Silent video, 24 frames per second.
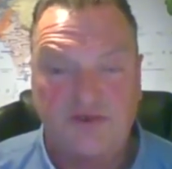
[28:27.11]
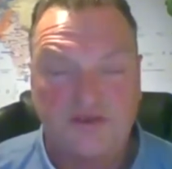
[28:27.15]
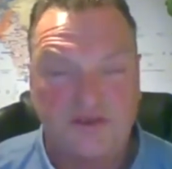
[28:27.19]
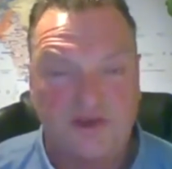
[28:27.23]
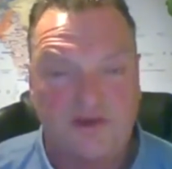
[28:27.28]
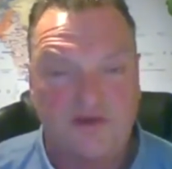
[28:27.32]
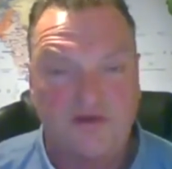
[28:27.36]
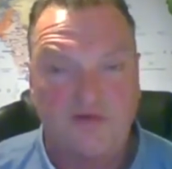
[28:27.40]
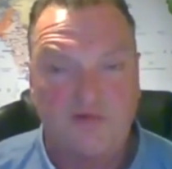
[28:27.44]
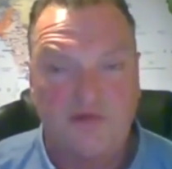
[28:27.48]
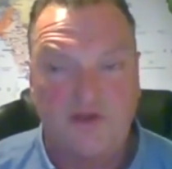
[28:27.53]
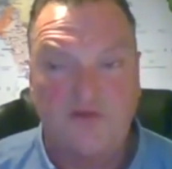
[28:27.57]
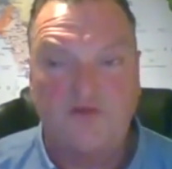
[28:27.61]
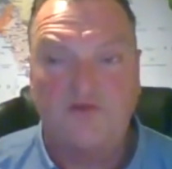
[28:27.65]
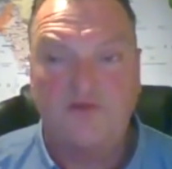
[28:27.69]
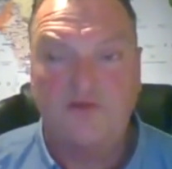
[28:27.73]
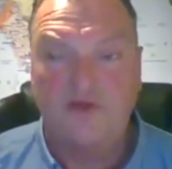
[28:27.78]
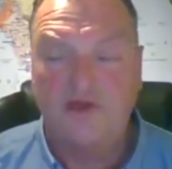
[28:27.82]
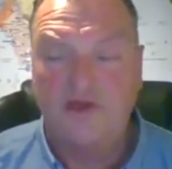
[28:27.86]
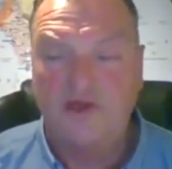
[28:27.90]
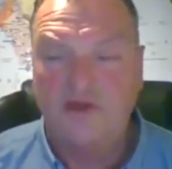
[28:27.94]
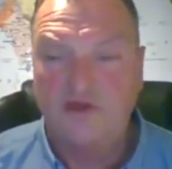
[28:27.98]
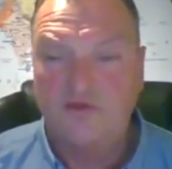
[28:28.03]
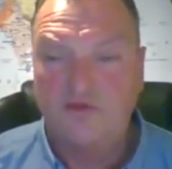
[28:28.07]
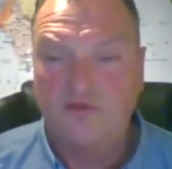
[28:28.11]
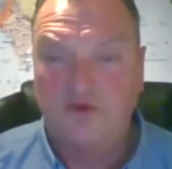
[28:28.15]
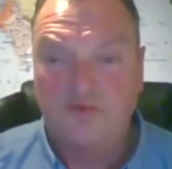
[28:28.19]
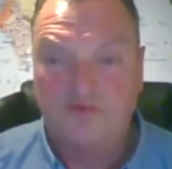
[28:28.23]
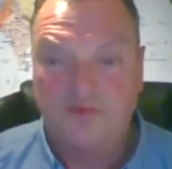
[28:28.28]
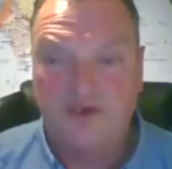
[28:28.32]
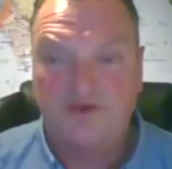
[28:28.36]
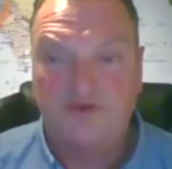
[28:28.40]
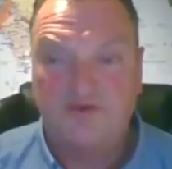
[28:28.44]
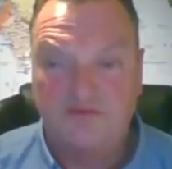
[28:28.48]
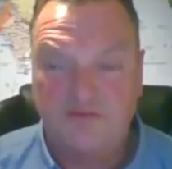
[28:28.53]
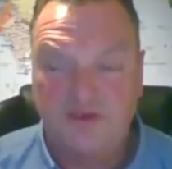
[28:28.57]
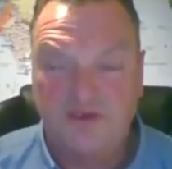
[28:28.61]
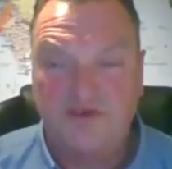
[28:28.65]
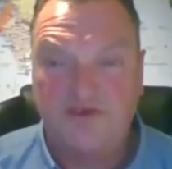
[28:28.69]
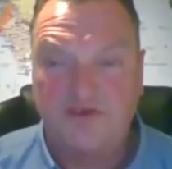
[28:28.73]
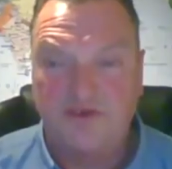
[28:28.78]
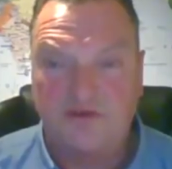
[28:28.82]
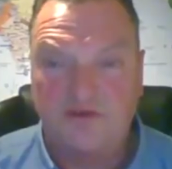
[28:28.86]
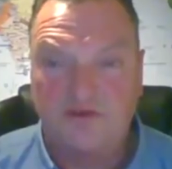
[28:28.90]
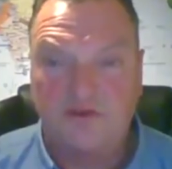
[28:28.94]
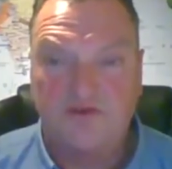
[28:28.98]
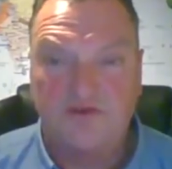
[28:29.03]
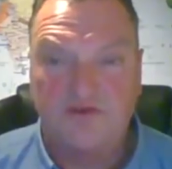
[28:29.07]
It's only a month, but bless him, he's
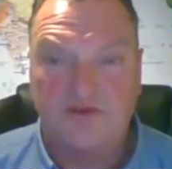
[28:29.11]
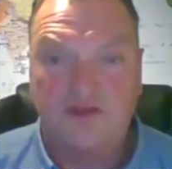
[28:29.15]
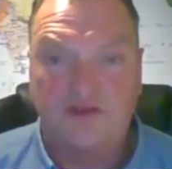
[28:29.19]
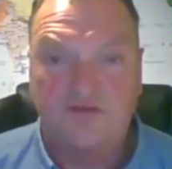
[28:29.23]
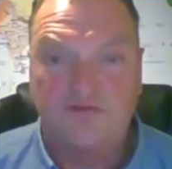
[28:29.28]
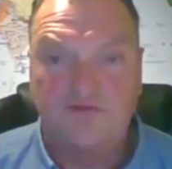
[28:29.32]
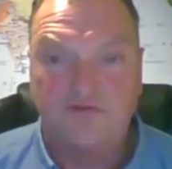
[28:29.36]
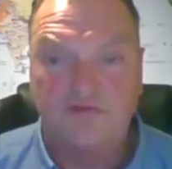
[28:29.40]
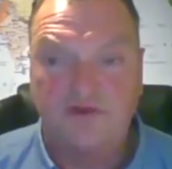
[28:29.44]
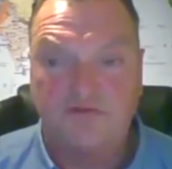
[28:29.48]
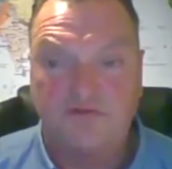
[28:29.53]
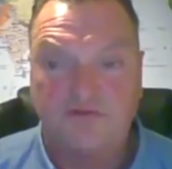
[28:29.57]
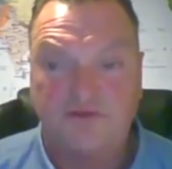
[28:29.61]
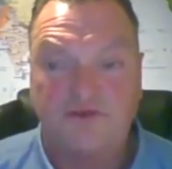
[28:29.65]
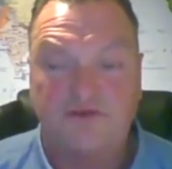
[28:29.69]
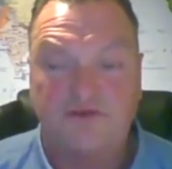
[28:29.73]
still off the drink, which is